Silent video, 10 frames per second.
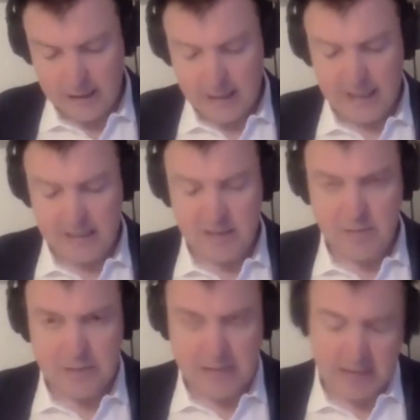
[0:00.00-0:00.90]
has
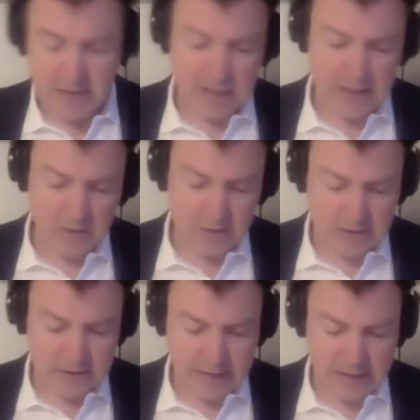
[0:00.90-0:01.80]
substantially or
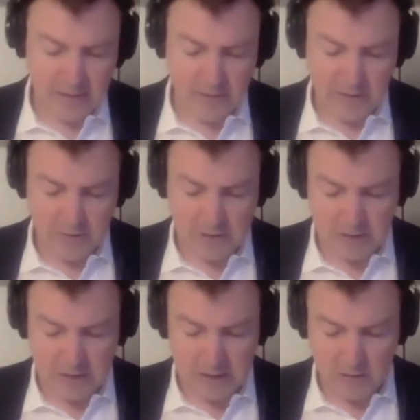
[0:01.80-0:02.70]
sustainably
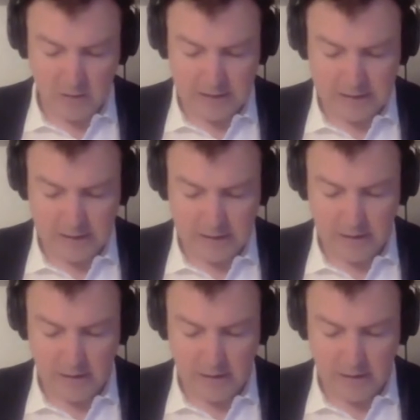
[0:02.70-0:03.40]
reduced inequality